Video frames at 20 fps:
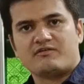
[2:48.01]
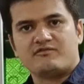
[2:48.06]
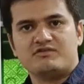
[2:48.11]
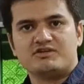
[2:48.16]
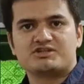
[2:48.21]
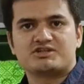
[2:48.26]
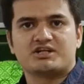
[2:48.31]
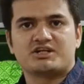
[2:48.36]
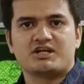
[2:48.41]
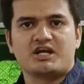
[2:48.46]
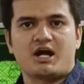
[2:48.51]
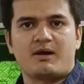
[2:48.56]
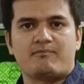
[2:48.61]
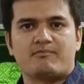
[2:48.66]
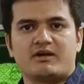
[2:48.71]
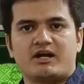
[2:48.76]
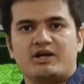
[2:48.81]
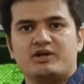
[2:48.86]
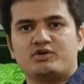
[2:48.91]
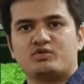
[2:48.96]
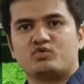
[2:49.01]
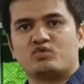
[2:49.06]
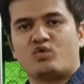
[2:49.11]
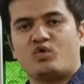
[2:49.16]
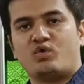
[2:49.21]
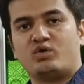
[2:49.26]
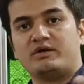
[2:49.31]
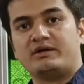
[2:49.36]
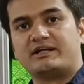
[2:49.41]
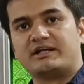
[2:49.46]
which can apply to
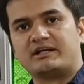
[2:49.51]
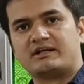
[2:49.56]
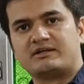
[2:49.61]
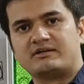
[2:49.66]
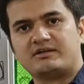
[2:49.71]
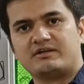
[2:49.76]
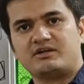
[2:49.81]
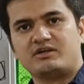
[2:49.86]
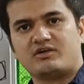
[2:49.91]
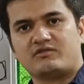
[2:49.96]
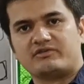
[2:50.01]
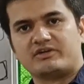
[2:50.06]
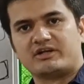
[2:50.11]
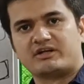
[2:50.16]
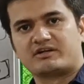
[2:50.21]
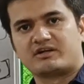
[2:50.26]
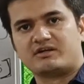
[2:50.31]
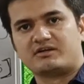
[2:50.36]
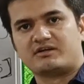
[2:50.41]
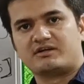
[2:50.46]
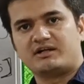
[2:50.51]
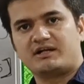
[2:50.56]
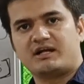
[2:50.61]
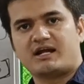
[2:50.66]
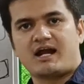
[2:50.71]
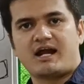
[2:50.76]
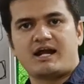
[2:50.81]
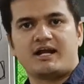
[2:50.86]
whole territory of that country